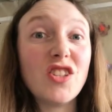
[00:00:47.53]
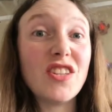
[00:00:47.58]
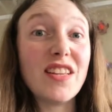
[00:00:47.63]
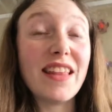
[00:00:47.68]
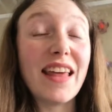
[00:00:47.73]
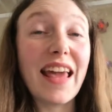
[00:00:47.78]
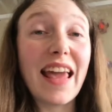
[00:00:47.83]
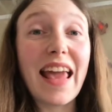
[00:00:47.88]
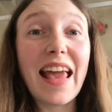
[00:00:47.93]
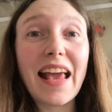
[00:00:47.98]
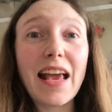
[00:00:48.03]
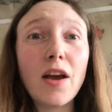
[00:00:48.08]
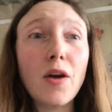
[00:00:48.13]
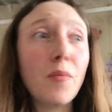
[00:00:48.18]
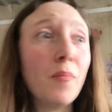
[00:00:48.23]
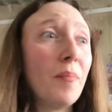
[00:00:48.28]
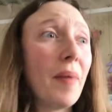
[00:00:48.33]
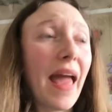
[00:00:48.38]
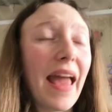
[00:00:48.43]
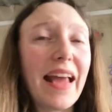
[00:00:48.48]
to the ink,
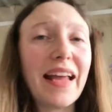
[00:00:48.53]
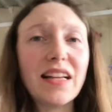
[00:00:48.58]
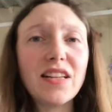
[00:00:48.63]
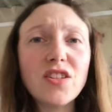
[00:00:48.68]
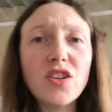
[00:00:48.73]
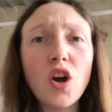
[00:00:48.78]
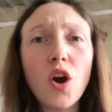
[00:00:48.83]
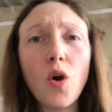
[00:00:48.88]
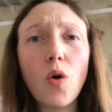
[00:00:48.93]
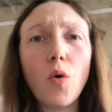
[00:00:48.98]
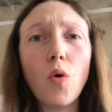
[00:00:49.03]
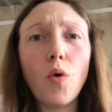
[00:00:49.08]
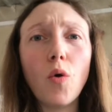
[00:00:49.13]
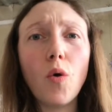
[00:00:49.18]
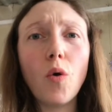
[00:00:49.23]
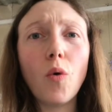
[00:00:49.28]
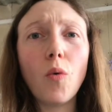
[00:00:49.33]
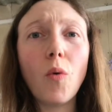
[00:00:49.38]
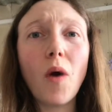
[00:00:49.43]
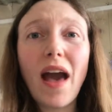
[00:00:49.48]
paint or
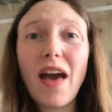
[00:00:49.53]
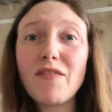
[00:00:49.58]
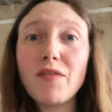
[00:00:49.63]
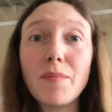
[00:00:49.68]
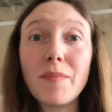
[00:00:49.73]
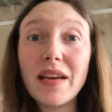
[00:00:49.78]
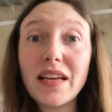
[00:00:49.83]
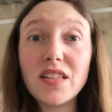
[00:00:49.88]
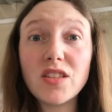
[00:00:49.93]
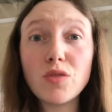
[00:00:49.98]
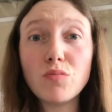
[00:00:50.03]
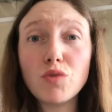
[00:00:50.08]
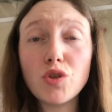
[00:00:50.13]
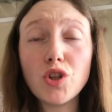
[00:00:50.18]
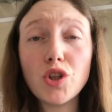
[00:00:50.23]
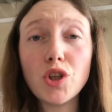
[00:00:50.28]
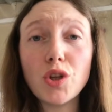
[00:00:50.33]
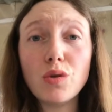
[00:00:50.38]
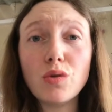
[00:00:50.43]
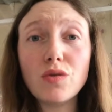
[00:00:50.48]
whatever mediums
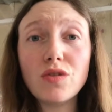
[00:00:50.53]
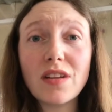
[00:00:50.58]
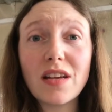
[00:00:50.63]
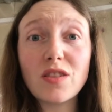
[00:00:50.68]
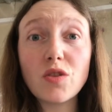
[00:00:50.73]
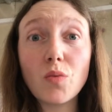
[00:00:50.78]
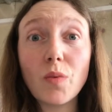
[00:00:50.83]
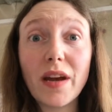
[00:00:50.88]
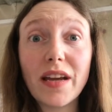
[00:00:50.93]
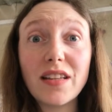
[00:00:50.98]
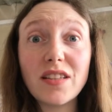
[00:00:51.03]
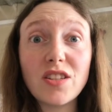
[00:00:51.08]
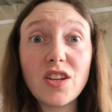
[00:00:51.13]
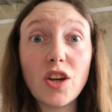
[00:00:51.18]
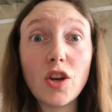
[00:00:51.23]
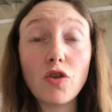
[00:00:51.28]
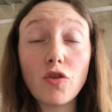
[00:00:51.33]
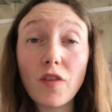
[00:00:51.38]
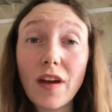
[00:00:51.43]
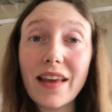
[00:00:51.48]
you use as a way to
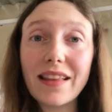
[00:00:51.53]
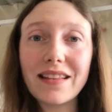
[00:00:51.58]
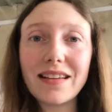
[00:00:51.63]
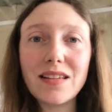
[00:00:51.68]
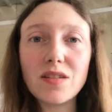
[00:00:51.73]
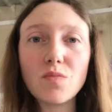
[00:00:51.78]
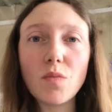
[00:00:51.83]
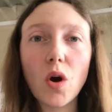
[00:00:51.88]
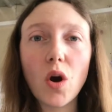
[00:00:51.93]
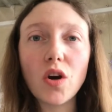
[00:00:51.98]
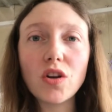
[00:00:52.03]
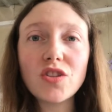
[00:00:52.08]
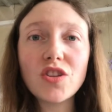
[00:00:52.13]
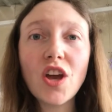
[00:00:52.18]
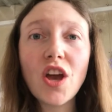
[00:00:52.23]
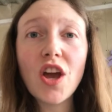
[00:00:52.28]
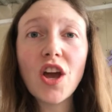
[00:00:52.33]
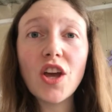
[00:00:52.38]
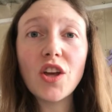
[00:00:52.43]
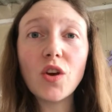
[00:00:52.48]
create these marks,
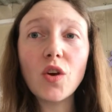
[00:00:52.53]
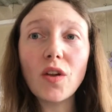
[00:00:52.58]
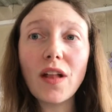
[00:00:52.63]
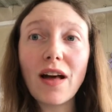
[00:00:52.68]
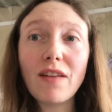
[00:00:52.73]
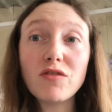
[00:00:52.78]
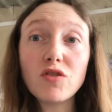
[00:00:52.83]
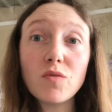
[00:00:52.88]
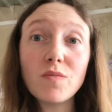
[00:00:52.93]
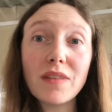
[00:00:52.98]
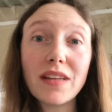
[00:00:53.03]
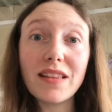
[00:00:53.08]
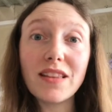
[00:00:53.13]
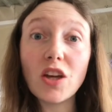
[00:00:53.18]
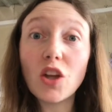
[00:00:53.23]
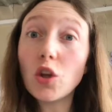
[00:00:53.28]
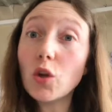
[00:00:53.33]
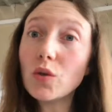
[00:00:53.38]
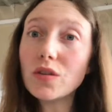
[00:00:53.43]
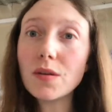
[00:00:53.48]
you'll have something that
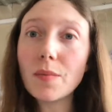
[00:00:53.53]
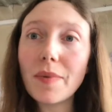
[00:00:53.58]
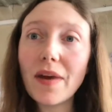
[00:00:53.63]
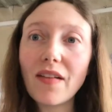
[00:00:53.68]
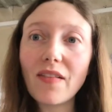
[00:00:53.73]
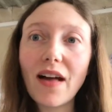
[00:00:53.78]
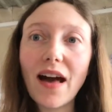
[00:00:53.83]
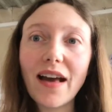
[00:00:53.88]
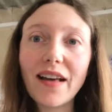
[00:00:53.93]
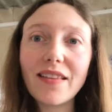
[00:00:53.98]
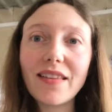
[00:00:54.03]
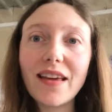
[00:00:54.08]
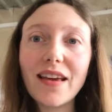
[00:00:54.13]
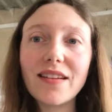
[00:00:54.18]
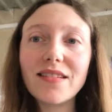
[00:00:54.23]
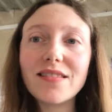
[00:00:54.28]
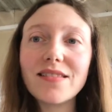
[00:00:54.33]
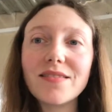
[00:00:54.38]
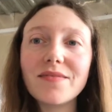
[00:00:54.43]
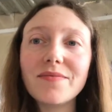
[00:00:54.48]
looks a bit like this.